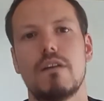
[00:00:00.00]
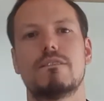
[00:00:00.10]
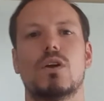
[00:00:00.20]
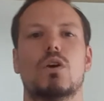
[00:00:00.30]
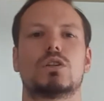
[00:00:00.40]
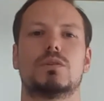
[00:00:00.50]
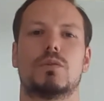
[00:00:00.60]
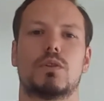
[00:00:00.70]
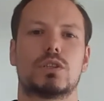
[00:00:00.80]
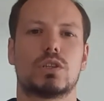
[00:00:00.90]
lots of
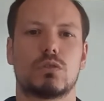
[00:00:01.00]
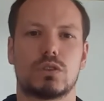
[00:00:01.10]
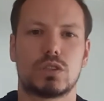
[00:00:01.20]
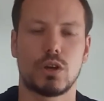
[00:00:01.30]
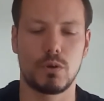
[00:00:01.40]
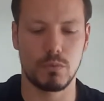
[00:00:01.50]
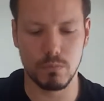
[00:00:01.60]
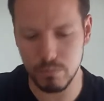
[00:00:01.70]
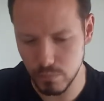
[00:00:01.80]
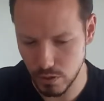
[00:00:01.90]
other songs. So
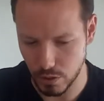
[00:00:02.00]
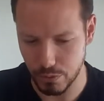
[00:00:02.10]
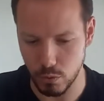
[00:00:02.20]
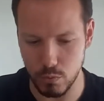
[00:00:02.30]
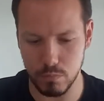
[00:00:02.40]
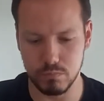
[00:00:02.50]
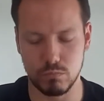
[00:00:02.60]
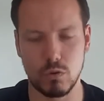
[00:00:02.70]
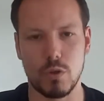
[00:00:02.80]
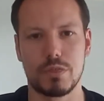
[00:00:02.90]
I thought, well,
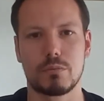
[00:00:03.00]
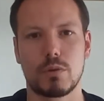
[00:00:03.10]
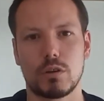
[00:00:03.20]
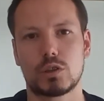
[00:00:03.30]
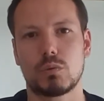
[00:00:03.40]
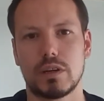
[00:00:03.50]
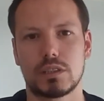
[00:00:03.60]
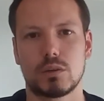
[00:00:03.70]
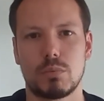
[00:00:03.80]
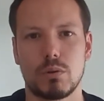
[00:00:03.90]
rather than go to
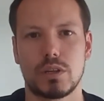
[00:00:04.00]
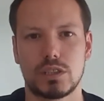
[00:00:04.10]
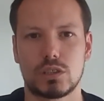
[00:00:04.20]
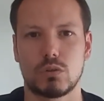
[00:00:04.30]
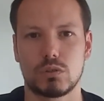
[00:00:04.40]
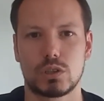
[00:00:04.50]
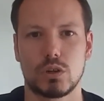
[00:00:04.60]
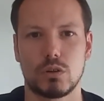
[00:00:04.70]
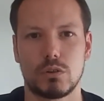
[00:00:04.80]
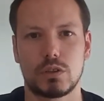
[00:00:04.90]
waste, I'll put these songs
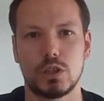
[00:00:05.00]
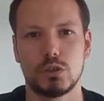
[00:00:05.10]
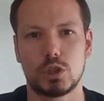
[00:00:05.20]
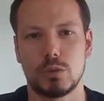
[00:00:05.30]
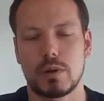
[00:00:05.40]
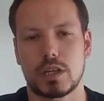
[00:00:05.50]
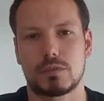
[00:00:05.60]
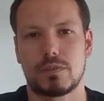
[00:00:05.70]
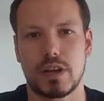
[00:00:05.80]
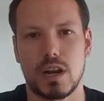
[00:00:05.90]
on YouTube and
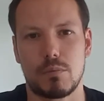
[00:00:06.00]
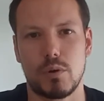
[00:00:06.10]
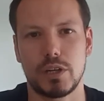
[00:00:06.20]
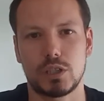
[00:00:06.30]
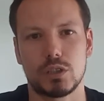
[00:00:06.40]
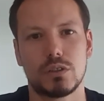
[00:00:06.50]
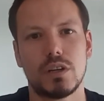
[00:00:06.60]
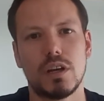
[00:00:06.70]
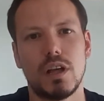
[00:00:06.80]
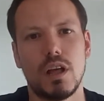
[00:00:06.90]
ask for collaboration.
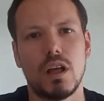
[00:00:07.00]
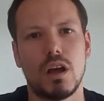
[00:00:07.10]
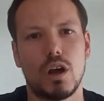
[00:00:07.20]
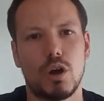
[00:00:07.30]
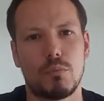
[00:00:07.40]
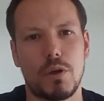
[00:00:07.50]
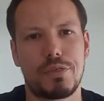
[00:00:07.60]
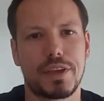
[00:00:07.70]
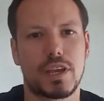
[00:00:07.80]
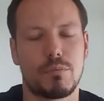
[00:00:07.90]
My
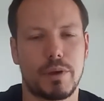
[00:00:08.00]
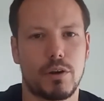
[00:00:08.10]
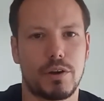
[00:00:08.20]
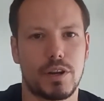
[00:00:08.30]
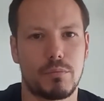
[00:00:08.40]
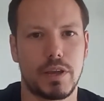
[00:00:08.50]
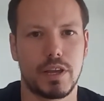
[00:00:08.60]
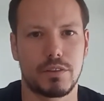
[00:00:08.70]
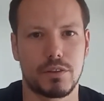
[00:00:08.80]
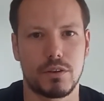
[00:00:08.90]
thinking behind it
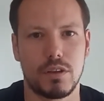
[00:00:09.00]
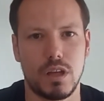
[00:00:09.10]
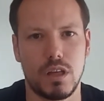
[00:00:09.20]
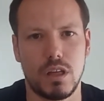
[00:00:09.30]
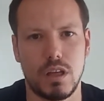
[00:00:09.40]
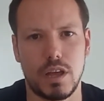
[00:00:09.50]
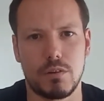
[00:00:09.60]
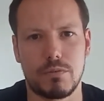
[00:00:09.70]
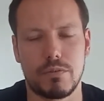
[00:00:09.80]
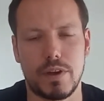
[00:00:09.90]
being that
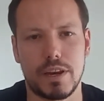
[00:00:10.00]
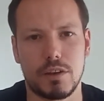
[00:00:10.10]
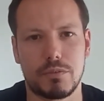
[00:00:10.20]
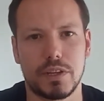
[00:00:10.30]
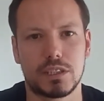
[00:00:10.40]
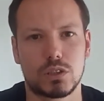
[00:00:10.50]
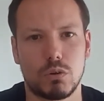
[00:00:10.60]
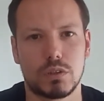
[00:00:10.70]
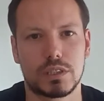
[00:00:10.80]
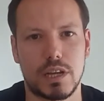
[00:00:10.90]
if any of these
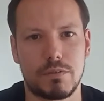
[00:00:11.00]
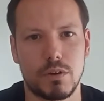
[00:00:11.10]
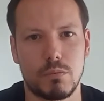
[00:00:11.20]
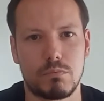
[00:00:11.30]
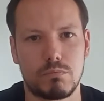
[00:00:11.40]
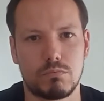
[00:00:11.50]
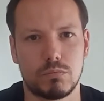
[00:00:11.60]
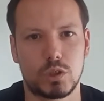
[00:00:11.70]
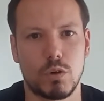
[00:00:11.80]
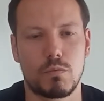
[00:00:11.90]
songs ever
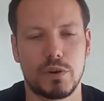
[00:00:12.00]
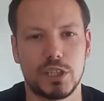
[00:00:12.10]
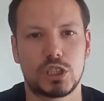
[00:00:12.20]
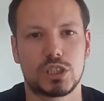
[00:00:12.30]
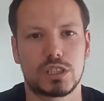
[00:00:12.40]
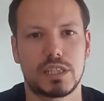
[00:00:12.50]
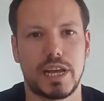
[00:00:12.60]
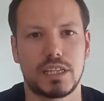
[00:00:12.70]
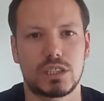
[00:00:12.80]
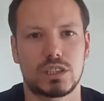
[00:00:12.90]
sort of reach
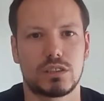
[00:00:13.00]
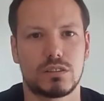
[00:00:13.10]
success,